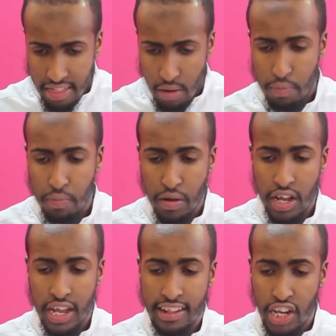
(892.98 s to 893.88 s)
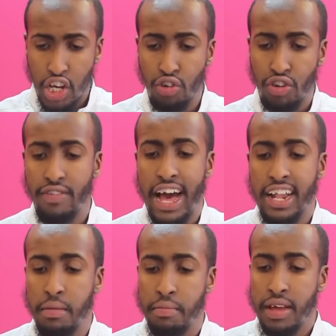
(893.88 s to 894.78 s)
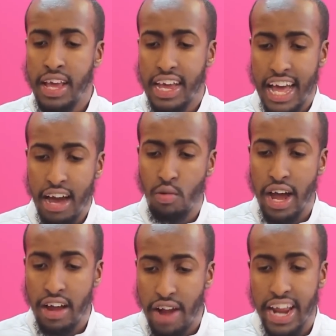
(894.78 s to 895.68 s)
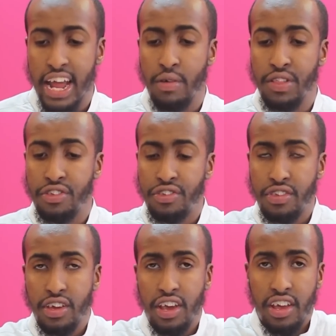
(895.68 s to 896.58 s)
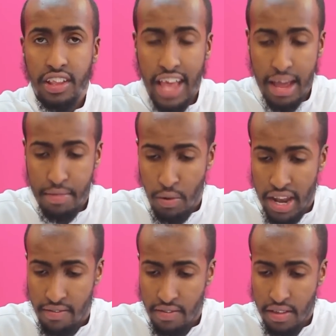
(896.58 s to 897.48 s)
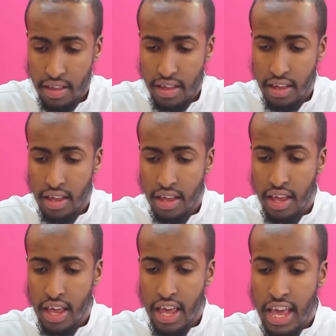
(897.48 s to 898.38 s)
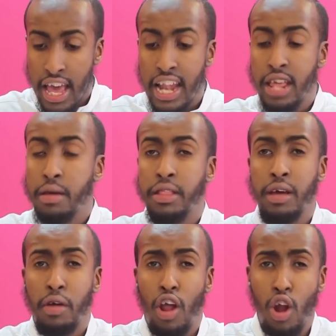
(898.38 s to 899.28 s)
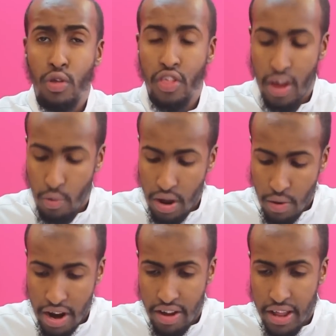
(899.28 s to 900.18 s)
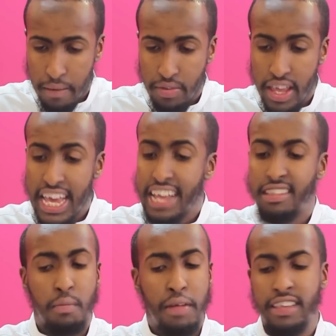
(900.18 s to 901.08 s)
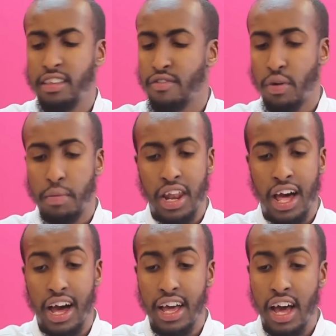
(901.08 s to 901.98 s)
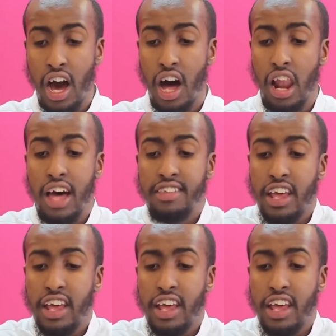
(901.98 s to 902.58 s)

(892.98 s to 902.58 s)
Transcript: the, uh, the children of Adam and Hawa right now in this time that we live. The clothing that we're wearing, it's a blessing from Allah. Allah